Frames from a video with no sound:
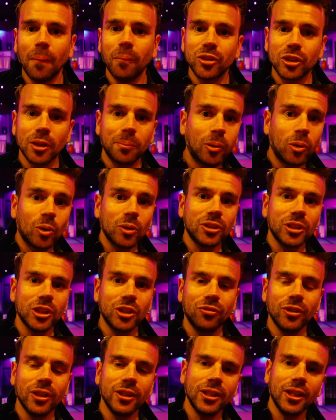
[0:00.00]
So pause
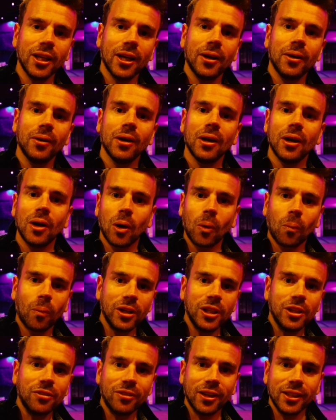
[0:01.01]
this video.
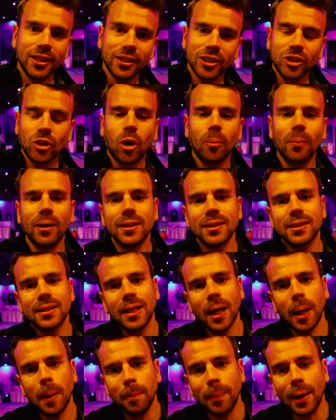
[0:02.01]
When you've written in the comments,
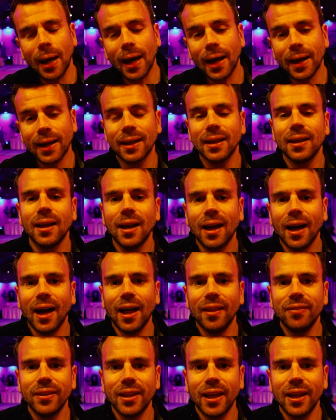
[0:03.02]
come back
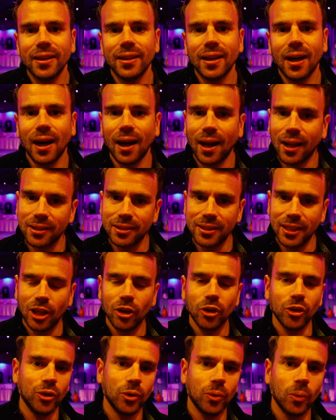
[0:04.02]
and then I'll
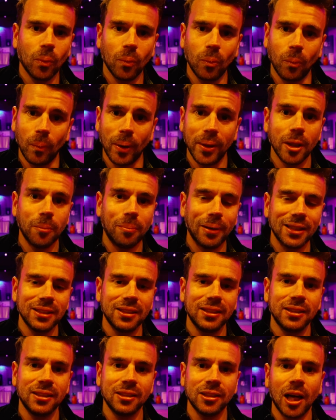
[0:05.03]
tell you when the
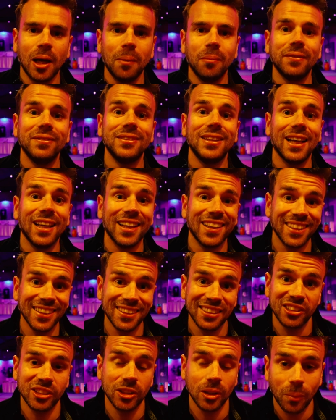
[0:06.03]
best time of day
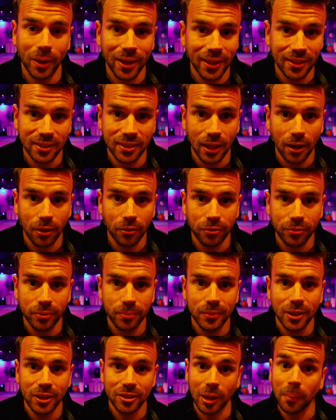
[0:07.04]
is to weigh yourself.
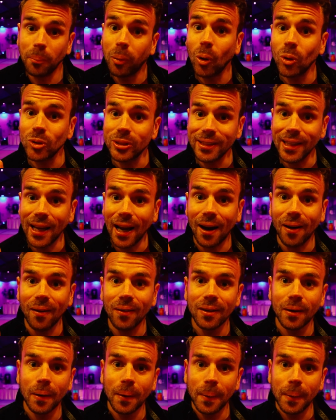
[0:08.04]
So pause it now.